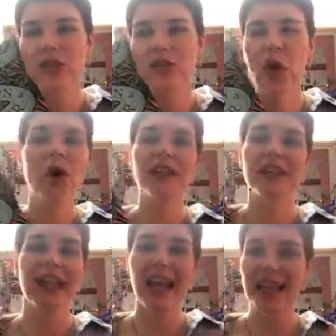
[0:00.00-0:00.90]
knock it
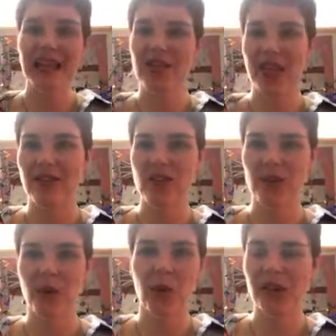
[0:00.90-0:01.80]
in any sense
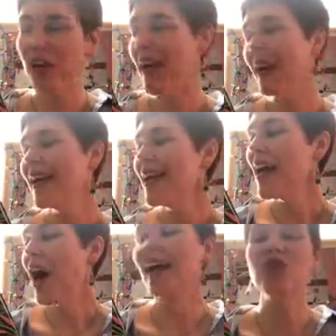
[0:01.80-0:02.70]
of the word. I
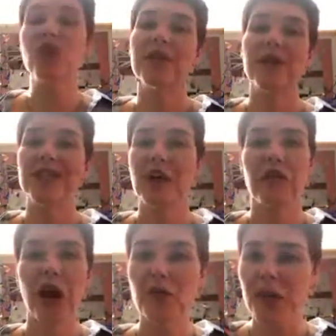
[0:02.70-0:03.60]
enjoyed
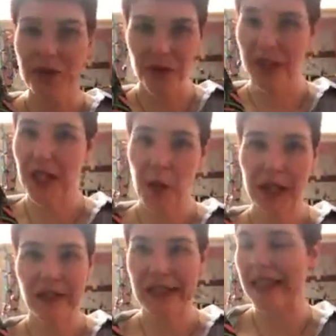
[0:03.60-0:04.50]
myself. I read it really
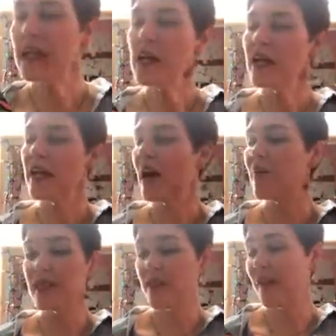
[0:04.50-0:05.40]
quickly.
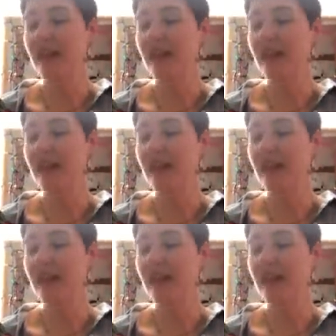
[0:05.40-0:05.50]
It's a